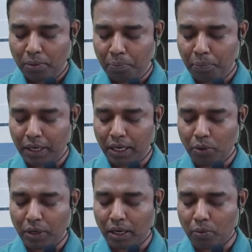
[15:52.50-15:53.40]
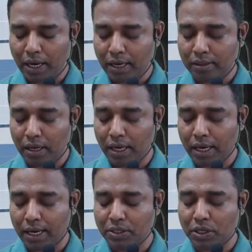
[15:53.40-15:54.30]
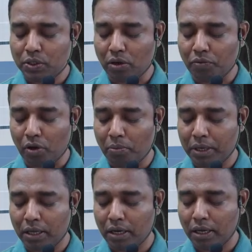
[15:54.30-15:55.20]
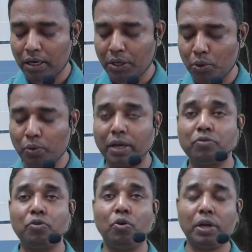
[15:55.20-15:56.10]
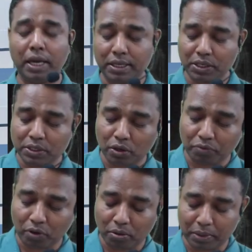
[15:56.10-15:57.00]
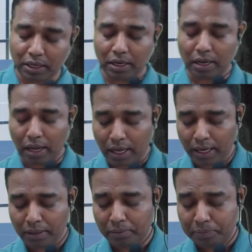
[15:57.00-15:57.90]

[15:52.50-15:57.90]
P, you require 3 kgs of raw material Q and 4 kgs of raw material R.